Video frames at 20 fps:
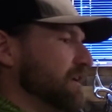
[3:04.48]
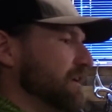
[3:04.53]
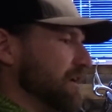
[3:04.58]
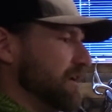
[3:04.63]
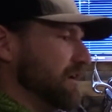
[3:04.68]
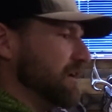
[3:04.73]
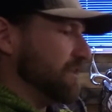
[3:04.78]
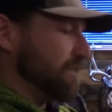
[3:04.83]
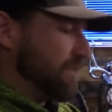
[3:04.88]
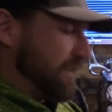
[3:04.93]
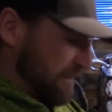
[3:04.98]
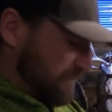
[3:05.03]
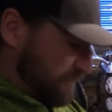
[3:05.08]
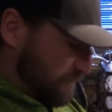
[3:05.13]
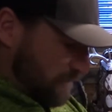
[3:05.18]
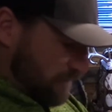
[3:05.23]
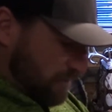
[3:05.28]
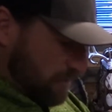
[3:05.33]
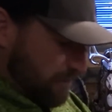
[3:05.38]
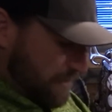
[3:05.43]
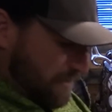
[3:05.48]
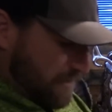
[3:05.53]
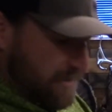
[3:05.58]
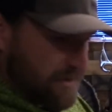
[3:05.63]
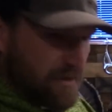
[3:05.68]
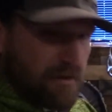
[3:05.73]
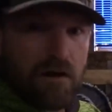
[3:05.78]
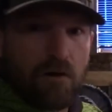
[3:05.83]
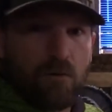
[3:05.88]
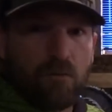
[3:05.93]
that's really about
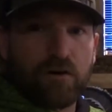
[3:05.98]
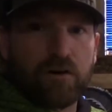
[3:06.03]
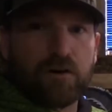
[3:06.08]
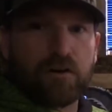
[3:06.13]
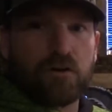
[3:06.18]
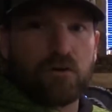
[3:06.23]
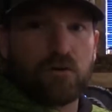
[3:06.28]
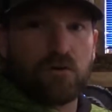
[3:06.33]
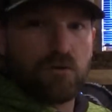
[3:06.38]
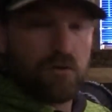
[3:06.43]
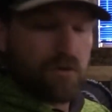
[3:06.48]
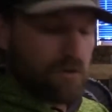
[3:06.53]
it. Now we're going to go and